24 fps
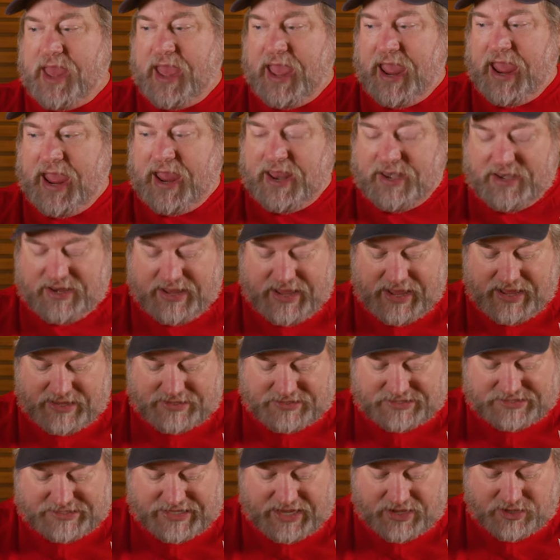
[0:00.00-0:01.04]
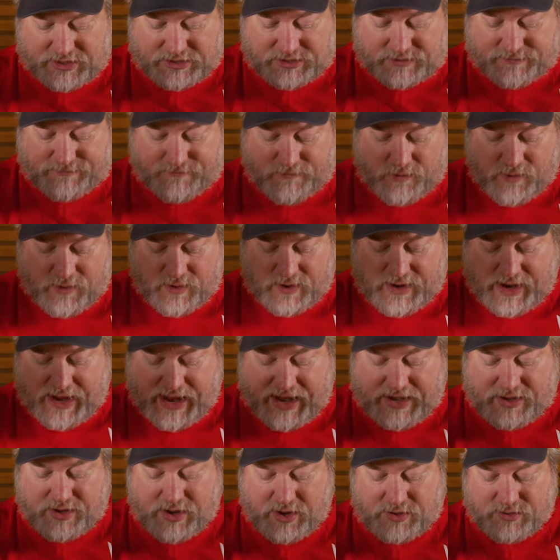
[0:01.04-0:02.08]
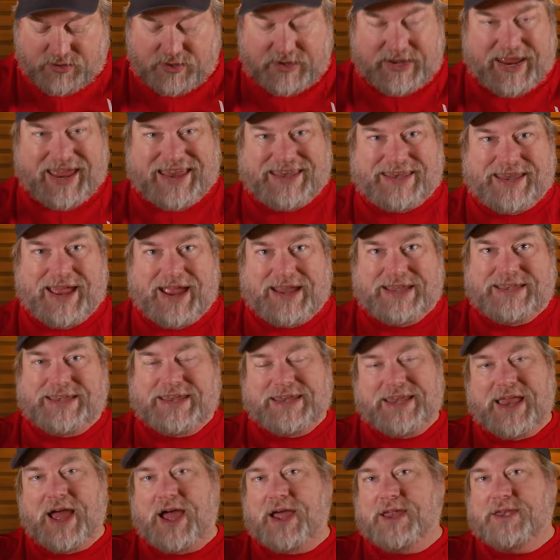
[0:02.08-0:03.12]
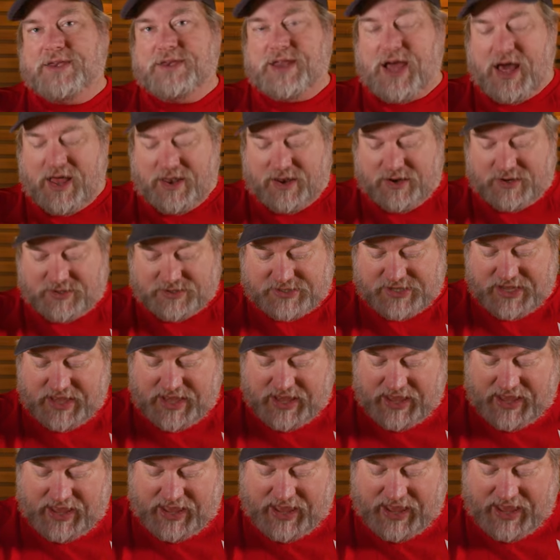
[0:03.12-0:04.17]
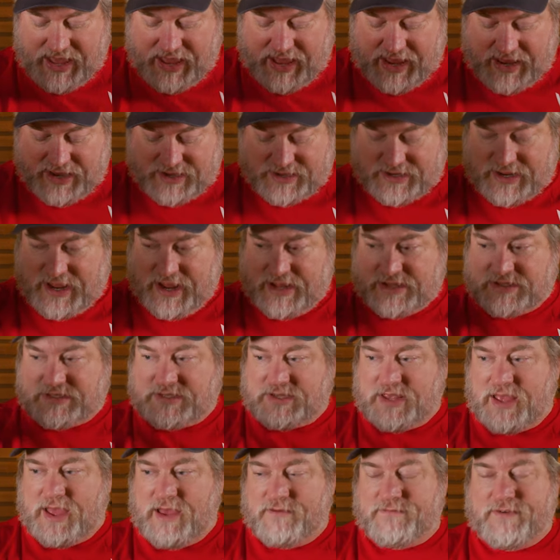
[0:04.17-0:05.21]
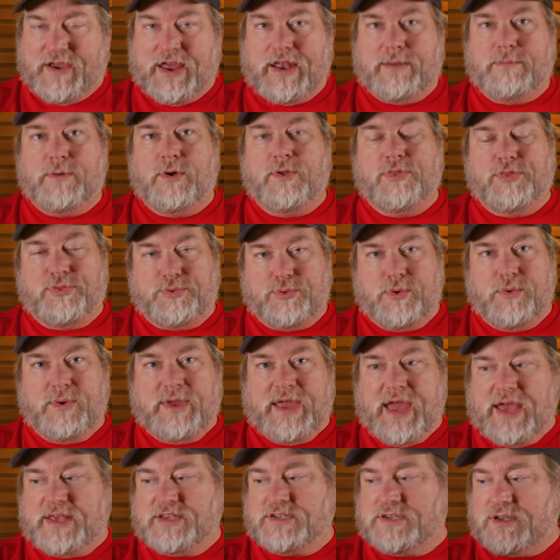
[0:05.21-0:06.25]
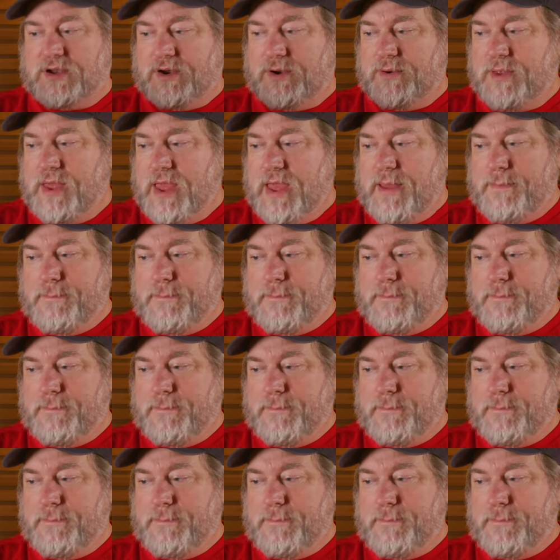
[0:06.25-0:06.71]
and it sells for $899, and it's available through Kessler.